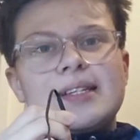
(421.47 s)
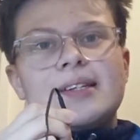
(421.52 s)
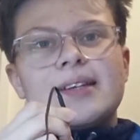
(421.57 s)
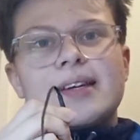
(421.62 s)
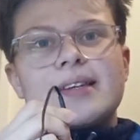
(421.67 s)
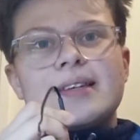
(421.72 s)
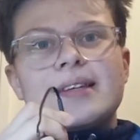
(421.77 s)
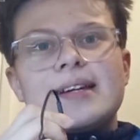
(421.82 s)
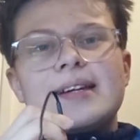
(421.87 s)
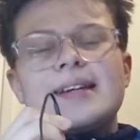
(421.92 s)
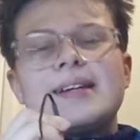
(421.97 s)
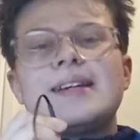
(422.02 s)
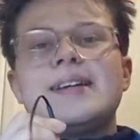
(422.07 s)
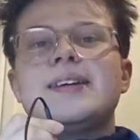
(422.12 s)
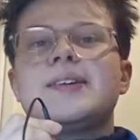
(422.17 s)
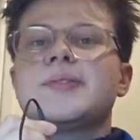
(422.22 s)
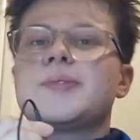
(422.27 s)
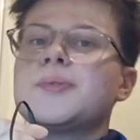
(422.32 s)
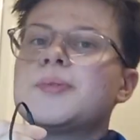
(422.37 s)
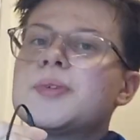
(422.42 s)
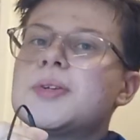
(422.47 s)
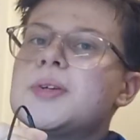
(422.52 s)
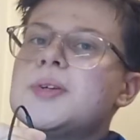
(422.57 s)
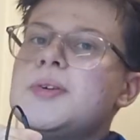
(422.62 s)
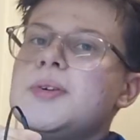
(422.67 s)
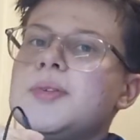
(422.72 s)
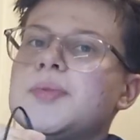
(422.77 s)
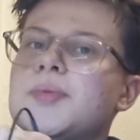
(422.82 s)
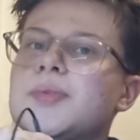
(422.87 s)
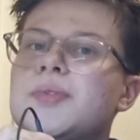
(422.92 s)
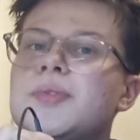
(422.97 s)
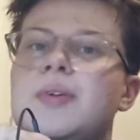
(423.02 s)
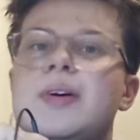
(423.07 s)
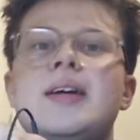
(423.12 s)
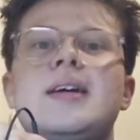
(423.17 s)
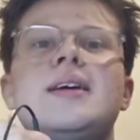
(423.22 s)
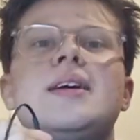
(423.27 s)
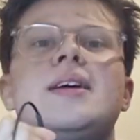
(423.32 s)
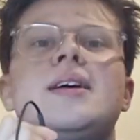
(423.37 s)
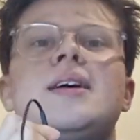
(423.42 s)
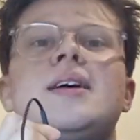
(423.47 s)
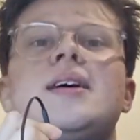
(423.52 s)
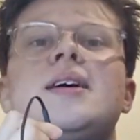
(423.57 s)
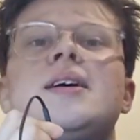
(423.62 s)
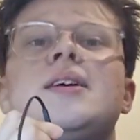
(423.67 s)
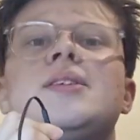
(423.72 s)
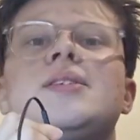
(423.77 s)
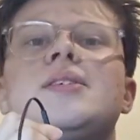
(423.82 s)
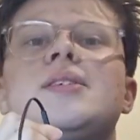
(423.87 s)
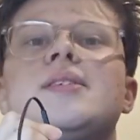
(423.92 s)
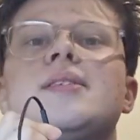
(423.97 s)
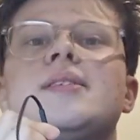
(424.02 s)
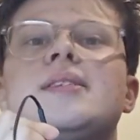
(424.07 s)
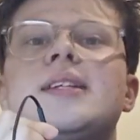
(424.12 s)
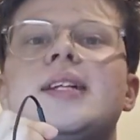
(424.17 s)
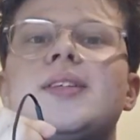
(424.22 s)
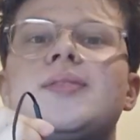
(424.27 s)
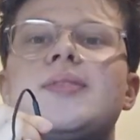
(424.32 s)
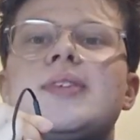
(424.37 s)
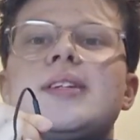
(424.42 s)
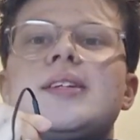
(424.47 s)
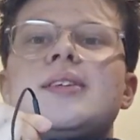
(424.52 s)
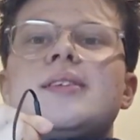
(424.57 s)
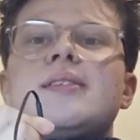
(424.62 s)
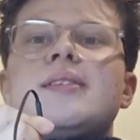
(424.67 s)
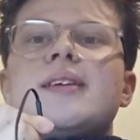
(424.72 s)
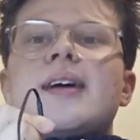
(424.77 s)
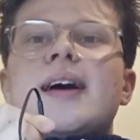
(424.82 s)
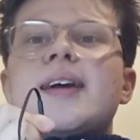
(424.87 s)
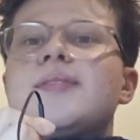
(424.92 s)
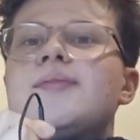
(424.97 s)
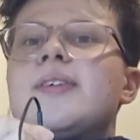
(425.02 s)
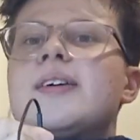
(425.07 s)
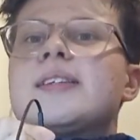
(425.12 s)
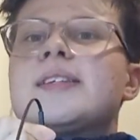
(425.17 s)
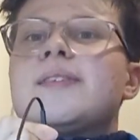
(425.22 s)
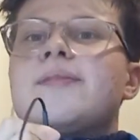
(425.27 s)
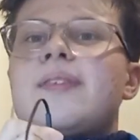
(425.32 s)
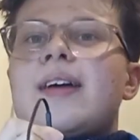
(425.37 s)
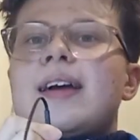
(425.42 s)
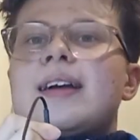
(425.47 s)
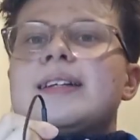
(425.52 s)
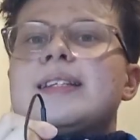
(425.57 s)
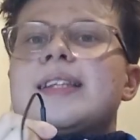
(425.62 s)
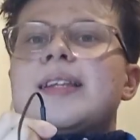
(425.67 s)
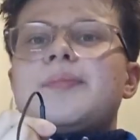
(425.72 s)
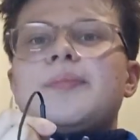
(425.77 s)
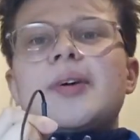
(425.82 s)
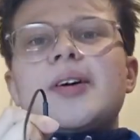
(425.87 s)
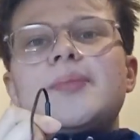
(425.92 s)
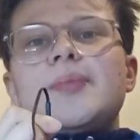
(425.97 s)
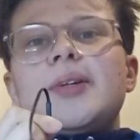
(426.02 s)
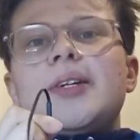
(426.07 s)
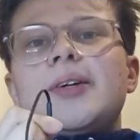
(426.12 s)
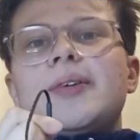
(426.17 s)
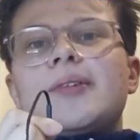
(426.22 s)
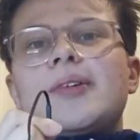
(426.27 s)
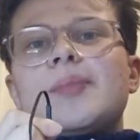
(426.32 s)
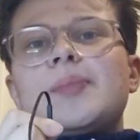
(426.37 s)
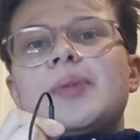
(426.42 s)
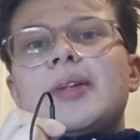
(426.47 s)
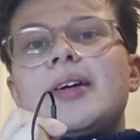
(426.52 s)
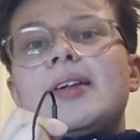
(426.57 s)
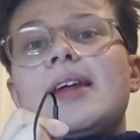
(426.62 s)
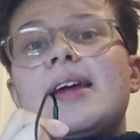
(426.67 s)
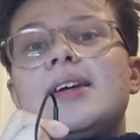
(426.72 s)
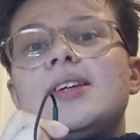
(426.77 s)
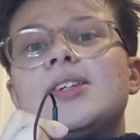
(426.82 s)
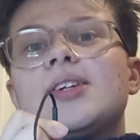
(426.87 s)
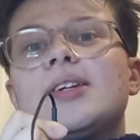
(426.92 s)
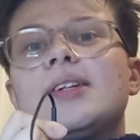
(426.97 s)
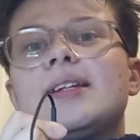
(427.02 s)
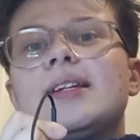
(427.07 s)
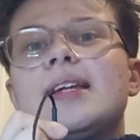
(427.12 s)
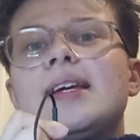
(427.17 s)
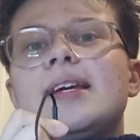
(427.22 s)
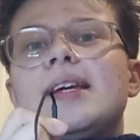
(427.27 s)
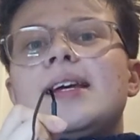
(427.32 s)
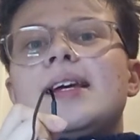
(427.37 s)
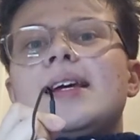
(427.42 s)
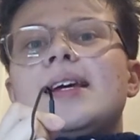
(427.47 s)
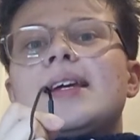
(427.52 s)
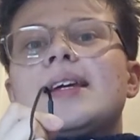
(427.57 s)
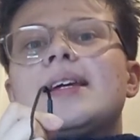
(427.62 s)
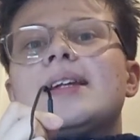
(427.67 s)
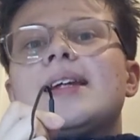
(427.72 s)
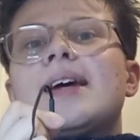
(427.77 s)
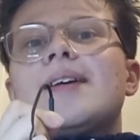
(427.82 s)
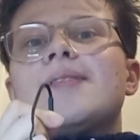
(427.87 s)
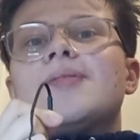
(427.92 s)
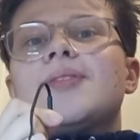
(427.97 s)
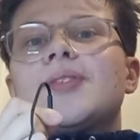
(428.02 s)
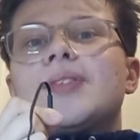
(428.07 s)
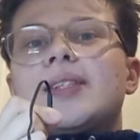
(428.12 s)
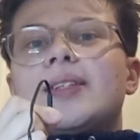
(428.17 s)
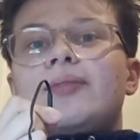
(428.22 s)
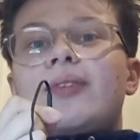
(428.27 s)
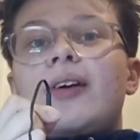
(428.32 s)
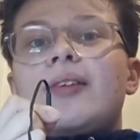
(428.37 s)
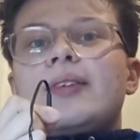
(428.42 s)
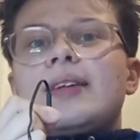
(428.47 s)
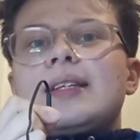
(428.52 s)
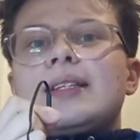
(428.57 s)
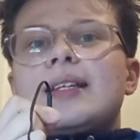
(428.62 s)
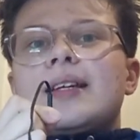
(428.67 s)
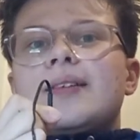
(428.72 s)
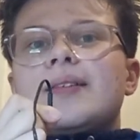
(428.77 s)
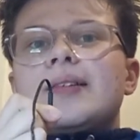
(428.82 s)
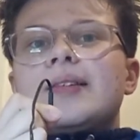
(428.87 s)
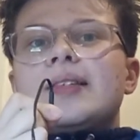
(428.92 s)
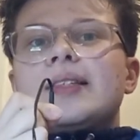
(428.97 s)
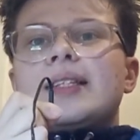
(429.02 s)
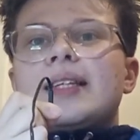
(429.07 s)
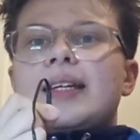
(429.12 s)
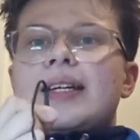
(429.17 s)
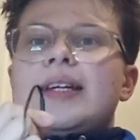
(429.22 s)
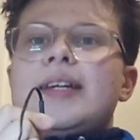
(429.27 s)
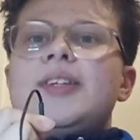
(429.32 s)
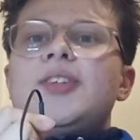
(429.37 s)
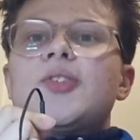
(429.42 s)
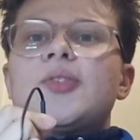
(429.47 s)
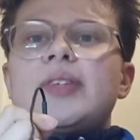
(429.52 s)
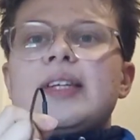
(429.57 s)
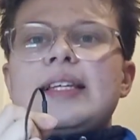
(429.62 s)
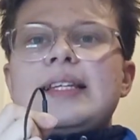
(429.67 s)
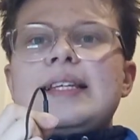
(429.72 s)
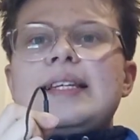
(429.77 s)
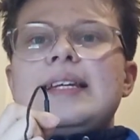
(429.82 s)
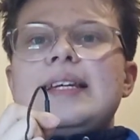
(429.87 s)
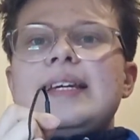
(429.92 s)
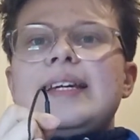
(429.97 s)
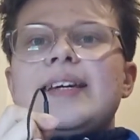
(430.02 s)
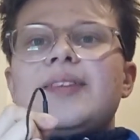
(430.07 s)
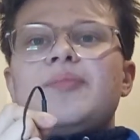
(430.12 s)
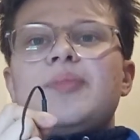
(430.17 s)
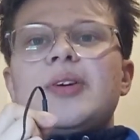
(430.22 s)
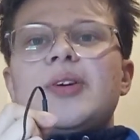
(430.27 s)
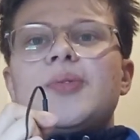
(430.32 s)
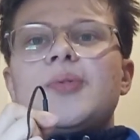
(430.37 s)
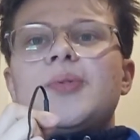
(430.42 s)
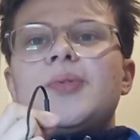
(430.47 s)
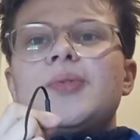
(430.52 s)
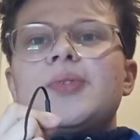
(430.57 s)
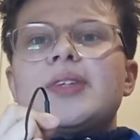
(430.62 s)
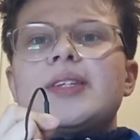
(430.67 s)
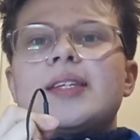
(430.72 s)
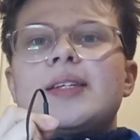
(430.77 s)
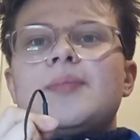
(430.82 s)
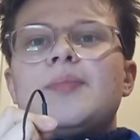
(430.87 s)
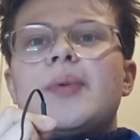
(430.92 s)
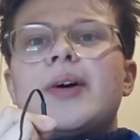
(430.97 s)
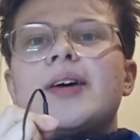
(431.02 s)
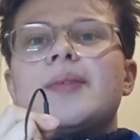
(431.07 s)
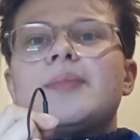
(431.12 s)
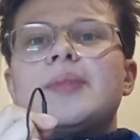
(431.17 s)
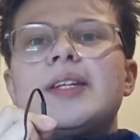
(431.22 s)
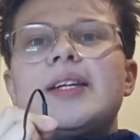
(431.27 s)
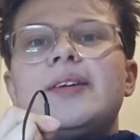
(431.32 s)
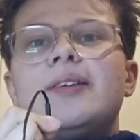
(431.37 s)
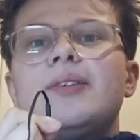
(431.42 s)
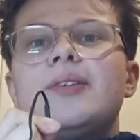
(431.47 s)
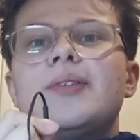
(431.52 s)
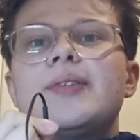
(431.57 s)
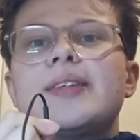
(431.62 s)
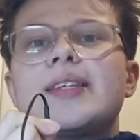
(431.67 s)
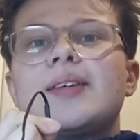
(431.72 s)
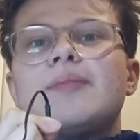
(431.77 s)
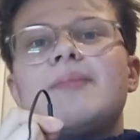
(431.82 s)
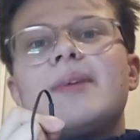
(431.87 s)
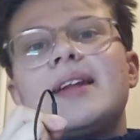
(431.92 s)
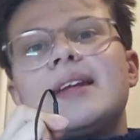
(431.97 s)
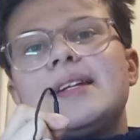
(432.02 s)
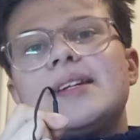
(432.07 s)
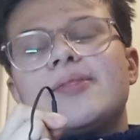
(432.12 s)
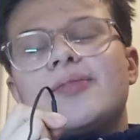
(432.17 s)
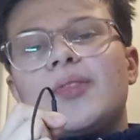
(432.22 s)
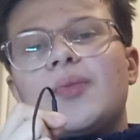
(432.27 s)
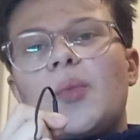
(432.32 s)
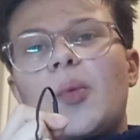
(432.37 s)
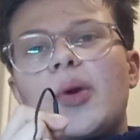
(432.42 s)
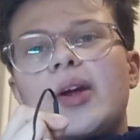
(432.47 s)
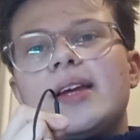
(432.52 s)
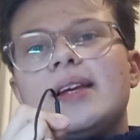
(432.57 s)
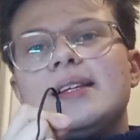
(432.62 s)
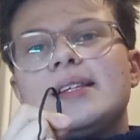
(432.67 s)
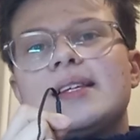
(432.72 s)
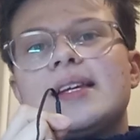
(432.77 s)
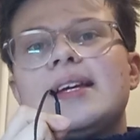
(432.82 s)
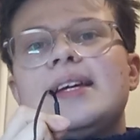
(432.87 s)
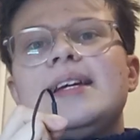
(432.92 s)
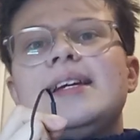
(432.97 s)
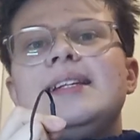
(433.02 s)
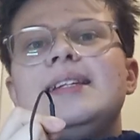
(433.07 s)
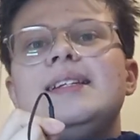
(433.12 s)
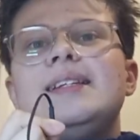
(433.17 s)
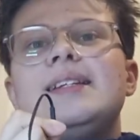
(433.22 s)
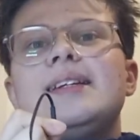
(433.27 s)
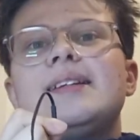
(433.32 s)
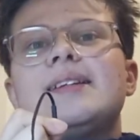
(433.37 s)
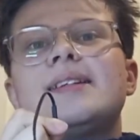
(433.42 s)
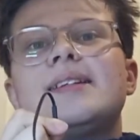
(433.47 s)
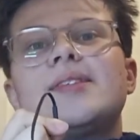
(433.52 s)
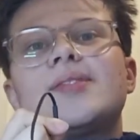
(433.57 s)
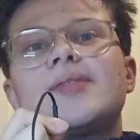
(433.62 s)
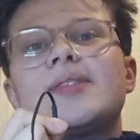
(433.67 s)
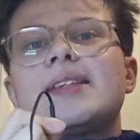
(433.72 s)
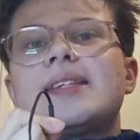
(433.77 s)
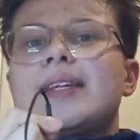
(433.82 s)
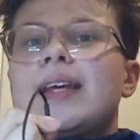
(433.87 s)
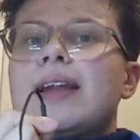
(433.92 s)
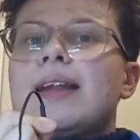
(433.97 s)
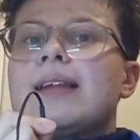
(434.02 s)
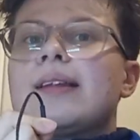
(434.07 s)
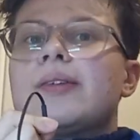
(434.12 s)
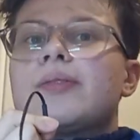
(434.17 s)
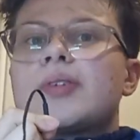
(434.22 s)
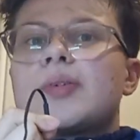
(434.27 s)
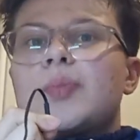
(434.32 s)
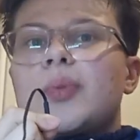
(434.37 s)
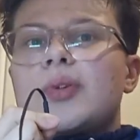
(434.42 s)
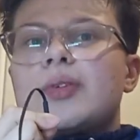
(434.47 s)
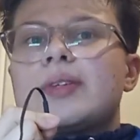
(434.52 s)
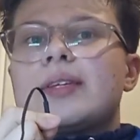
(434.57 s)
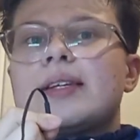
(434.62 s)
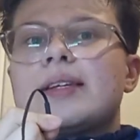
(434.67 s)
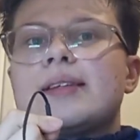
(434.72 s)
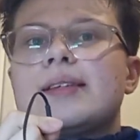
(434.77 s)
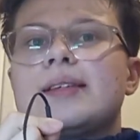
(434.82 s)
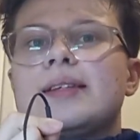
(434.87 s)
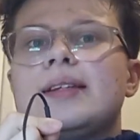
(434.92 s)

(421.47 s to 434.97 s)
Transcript: testing, it is also useful to delve into the adverse effects that biomaterial implantation can have on surrounding cells. Toxicity can be caused by materials in many different ways, leading to different cellular responses.